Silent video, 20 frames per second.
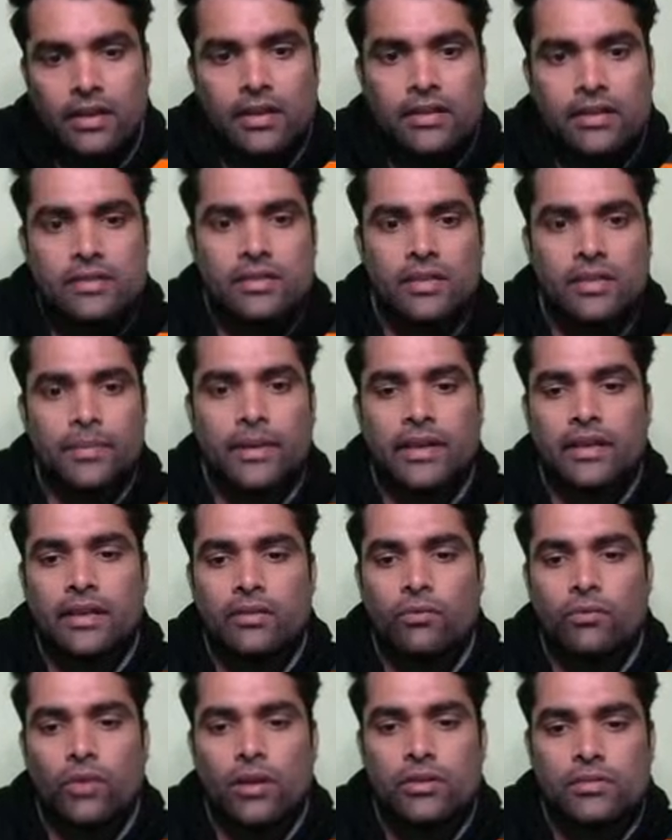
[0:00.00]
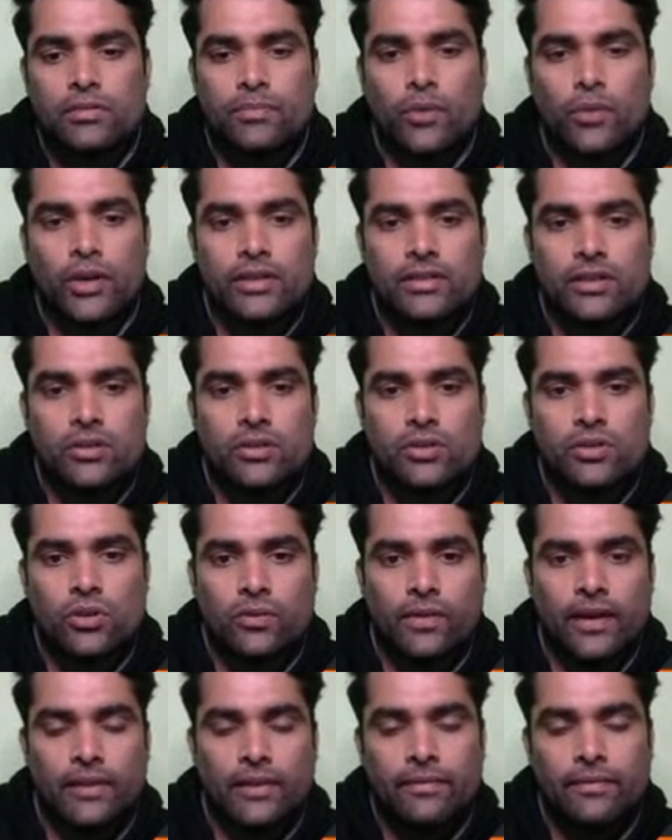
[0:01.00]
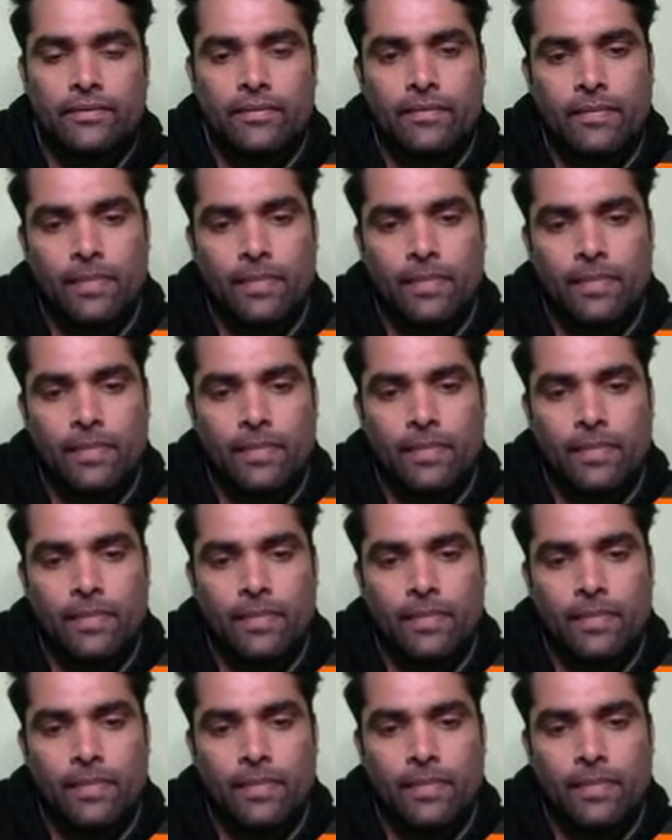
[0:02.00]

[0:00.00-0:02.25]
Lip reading: CP is 1.005.